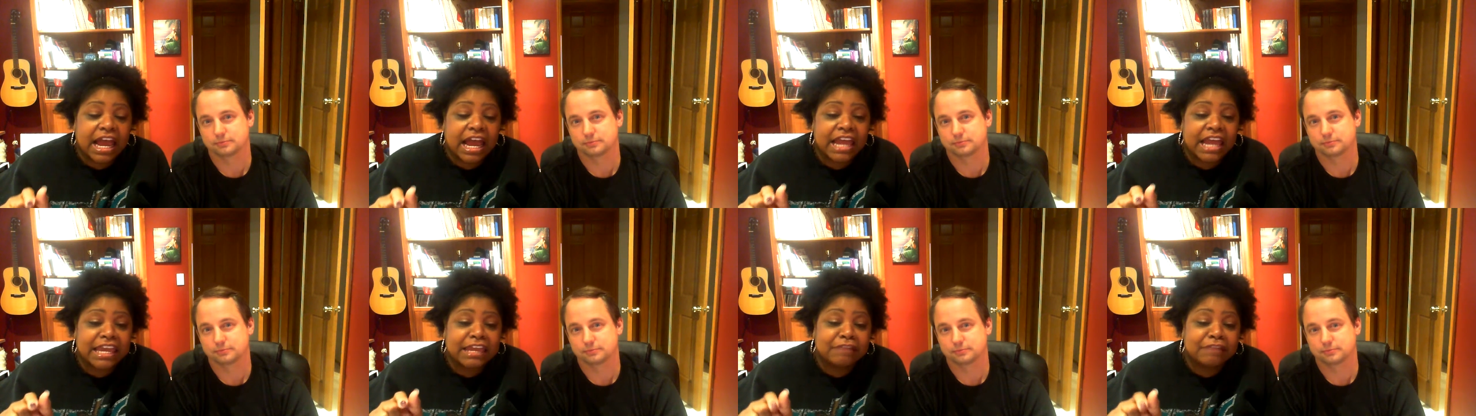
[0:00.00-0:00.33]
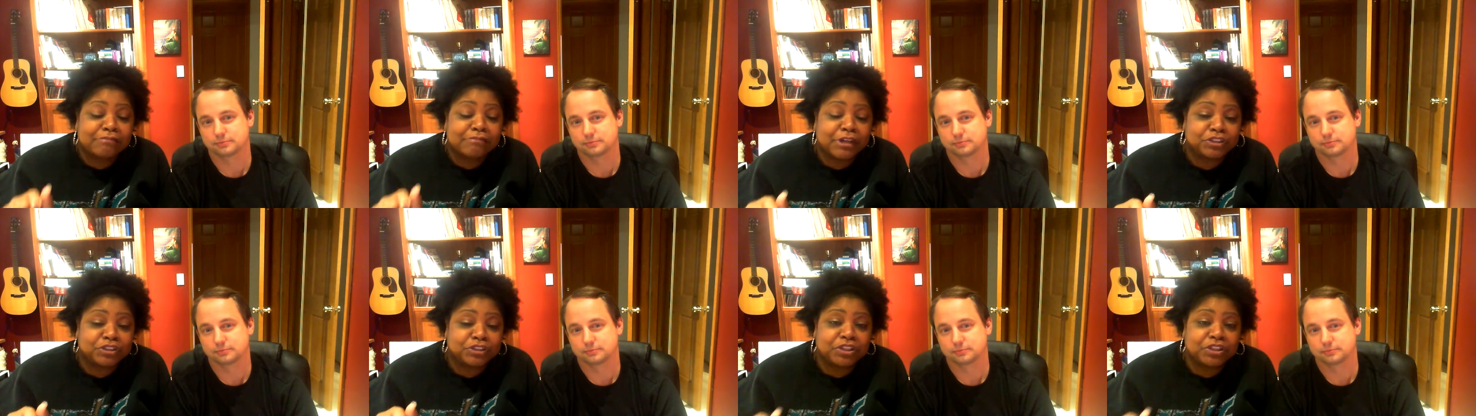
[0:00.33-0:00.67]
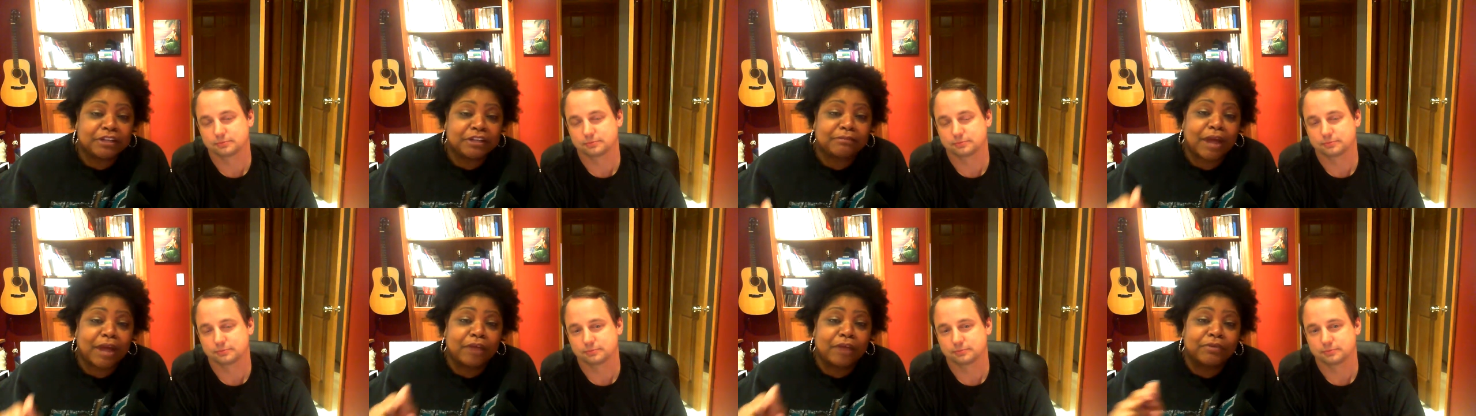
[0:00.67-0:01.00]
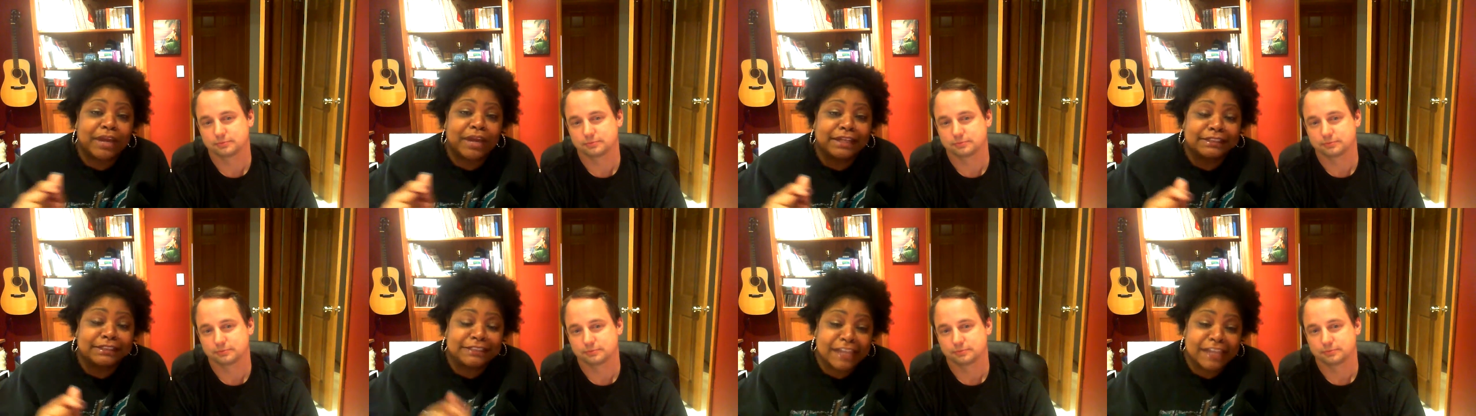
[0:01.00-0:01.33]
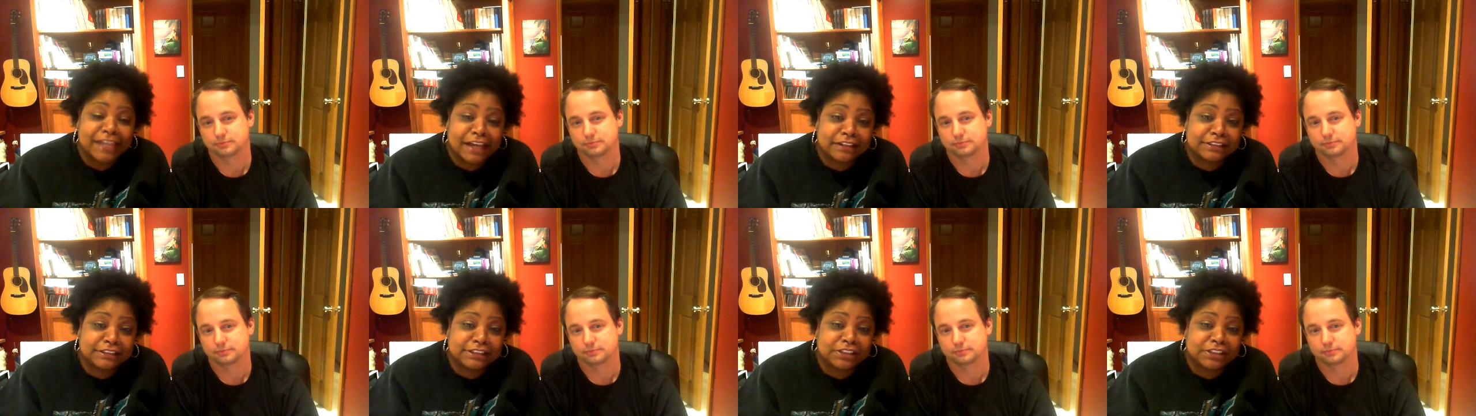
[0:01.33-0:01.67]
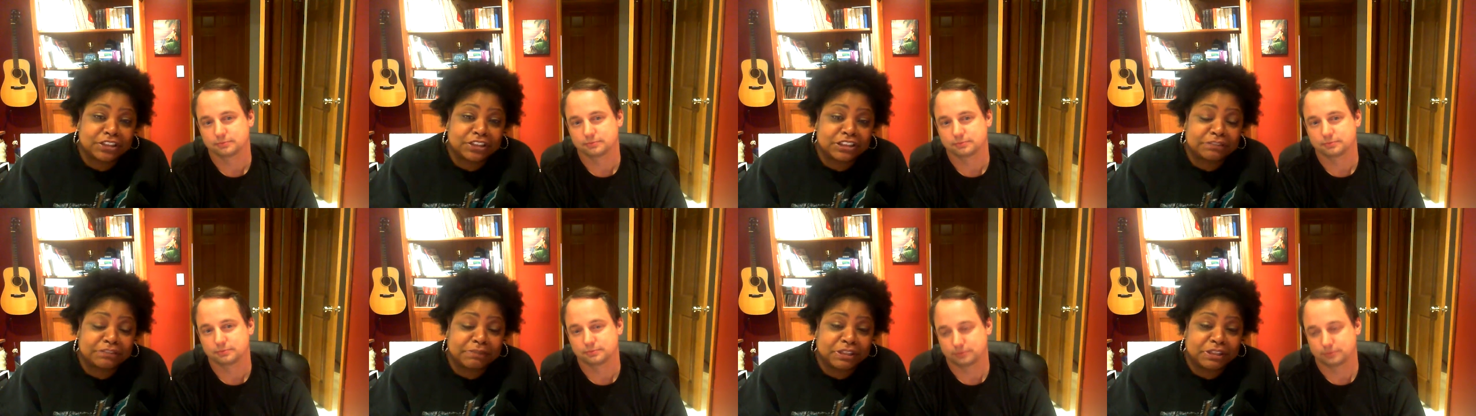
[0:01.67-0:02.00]
Speaker 1: In my dream, I ran
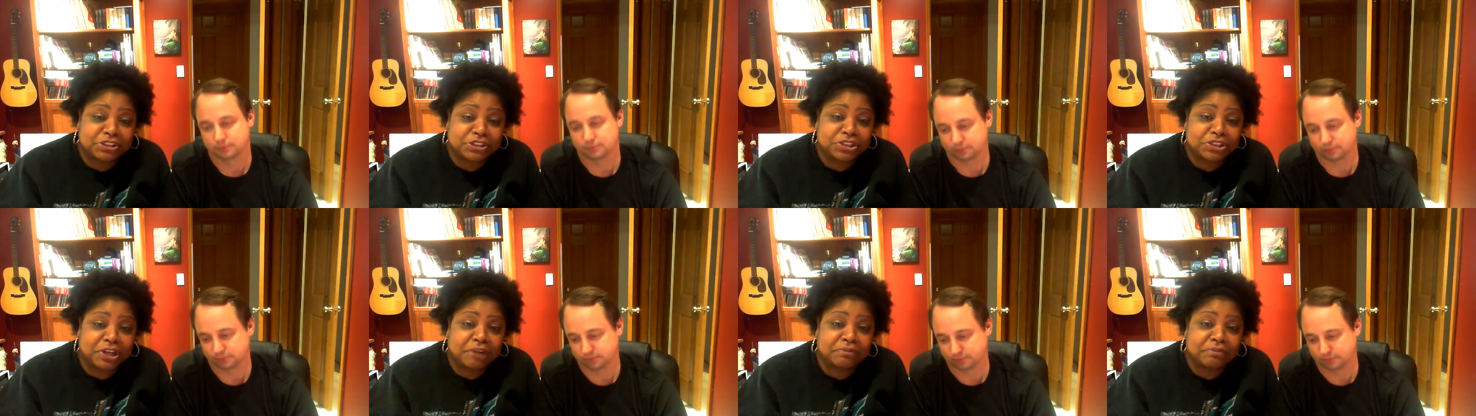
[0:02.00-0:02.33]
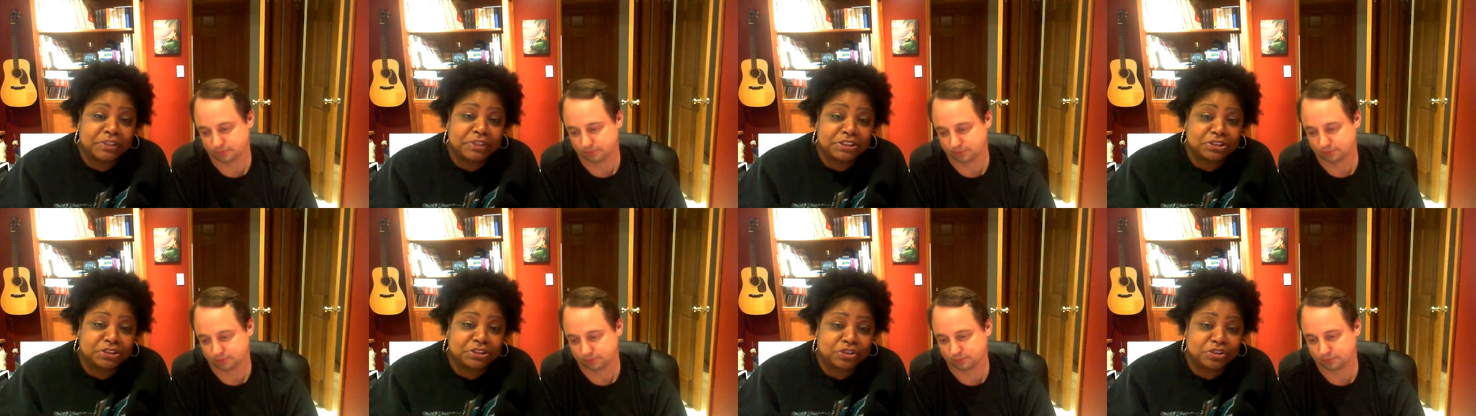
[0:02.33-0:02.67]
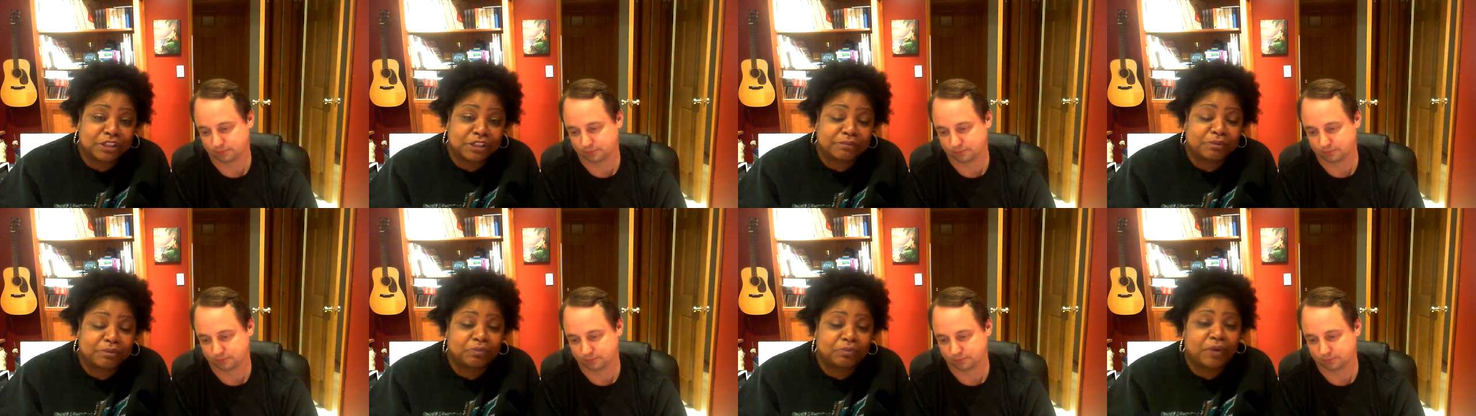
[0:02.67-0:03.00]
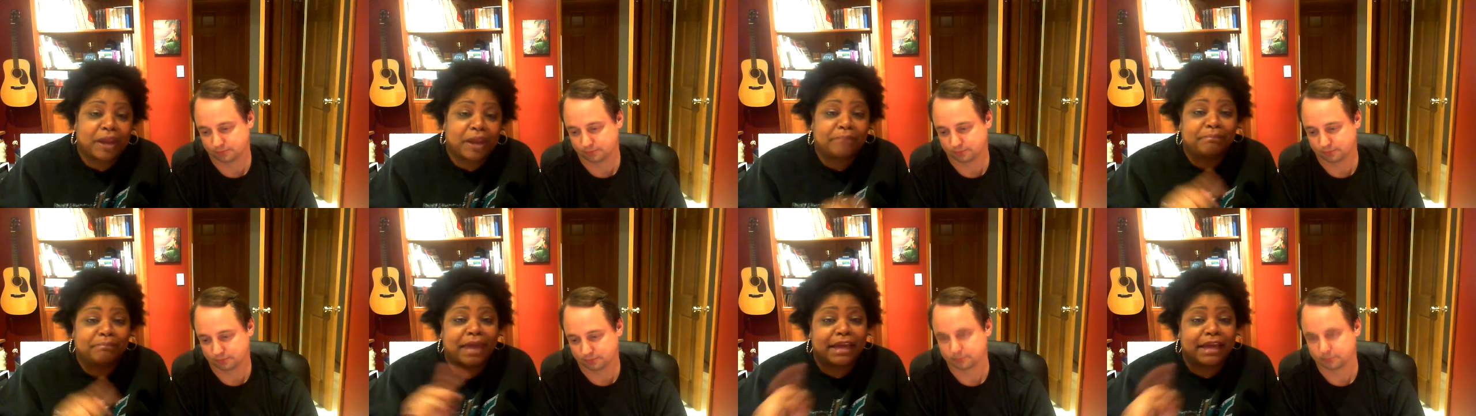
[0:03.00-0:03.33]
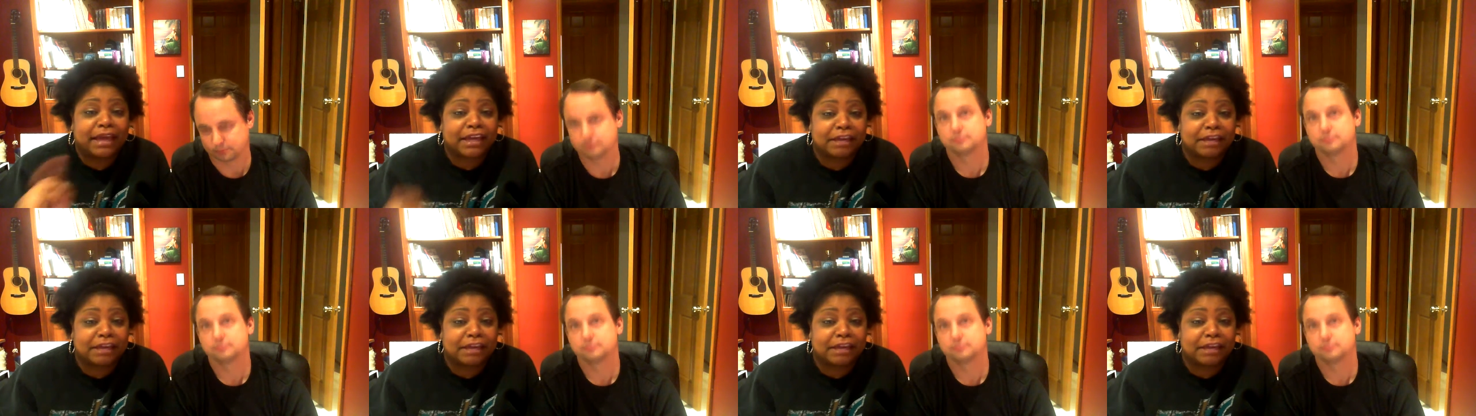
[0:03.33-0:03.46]
downstairs to make sure I wasn't dreaming. Ran back